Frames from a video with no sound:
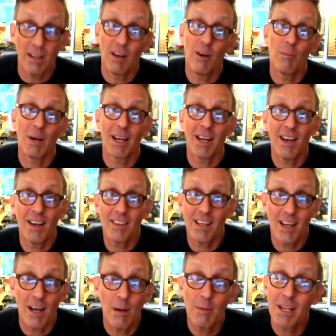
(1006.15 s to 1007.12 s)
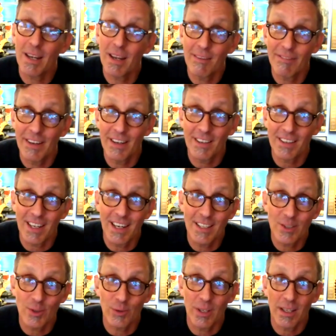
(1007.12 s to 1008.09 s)
Oh my God, the Comedy Cafe on K
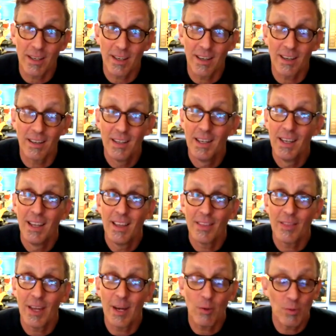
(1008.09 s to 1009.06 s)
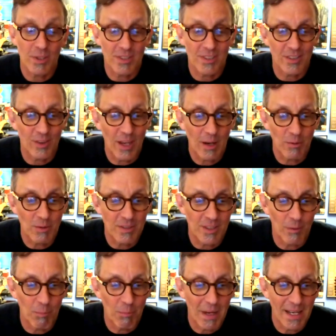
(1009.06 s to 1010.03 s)
Street. Yeah, that was
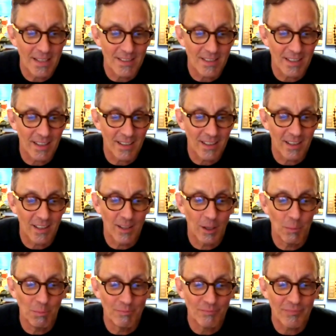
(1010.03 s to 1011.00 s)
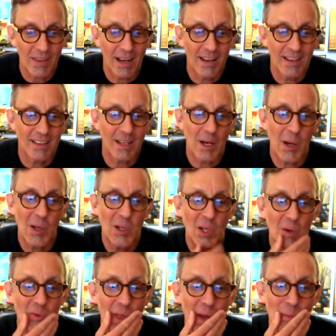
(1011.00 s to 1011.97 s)
an amazing club. I
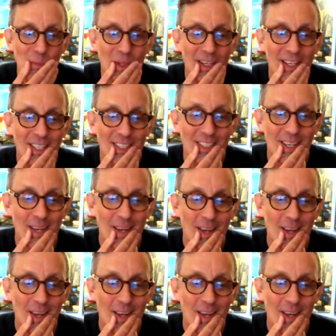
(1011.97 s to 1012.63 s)
love that place.